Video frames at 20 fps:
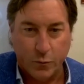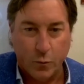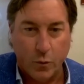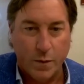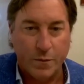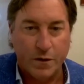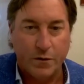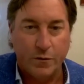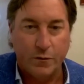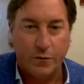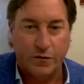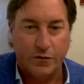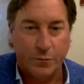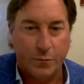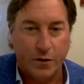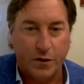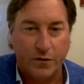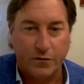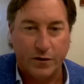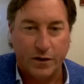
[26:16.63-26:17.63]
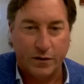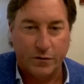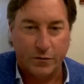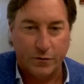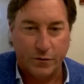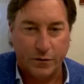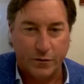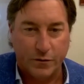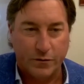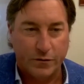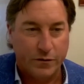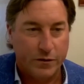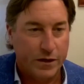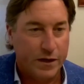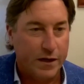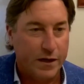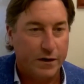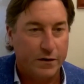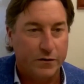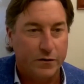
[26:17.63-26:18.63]
women who expressed interest to
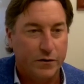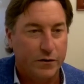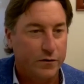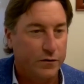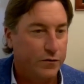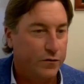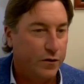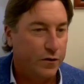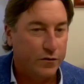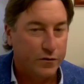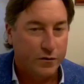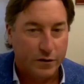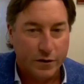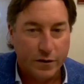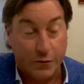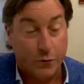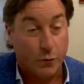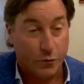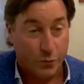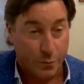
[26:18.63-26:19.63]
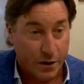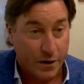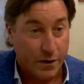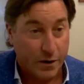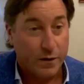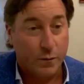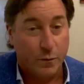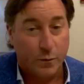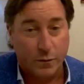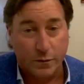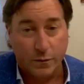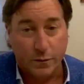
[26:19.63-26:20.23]
get into construction in North America.